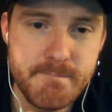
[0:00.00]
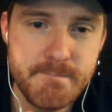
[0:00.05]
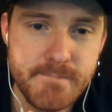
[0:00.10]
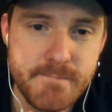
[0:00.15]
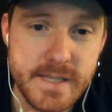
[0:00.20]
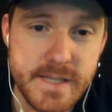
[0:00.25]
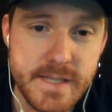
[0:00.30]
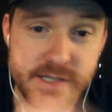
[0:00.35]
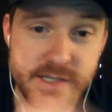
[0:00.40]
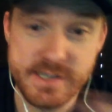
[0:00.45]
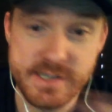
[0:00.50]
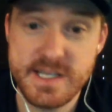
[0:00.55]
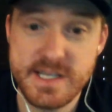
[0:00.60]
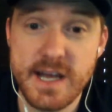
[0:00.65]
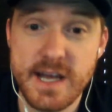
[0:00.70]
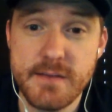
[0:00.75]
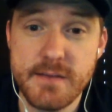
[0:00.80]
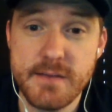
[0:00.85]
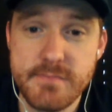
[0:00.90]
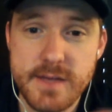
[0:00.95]
It's a good
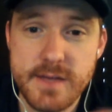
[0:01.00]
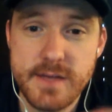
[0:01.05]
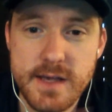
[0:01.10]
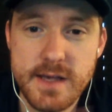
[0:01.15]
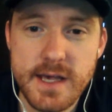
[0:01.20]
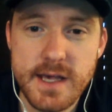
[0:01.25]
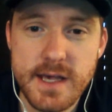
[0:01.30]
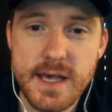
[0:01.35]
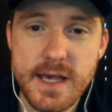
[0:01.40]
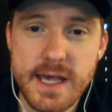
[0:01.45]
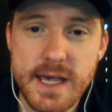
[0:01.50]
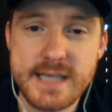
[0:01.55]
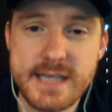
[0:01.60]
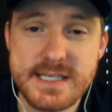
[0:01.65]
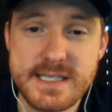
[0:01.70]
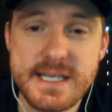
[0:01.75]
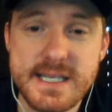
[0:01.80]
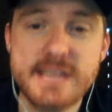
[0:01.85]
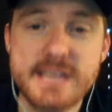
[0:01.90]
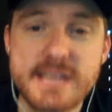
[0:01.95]
sign. He had
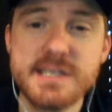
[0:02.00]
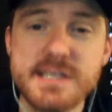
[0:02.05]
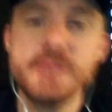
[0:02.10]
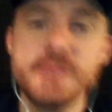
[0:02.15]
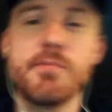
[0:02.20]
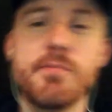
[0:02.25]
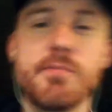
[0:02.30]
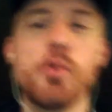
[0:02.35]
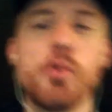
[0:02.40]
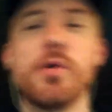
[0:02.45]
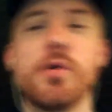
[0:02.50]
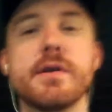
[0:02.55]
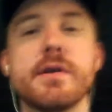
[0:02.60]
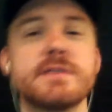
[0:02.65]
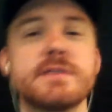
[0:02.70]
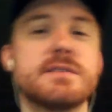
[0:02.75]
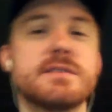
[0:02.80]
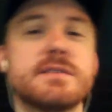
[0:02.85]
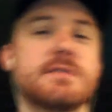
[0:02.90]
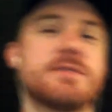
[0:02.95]
60
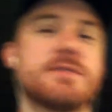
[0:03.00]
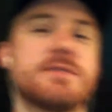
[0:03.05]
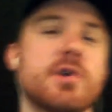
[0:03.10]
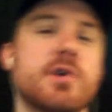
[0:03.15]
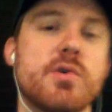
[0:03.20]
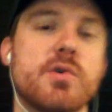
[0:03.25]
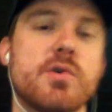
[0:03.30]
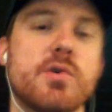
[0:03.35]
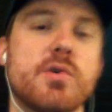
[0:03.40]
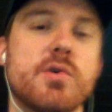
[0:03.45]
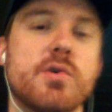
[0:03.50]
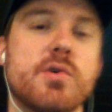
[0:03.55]
points total.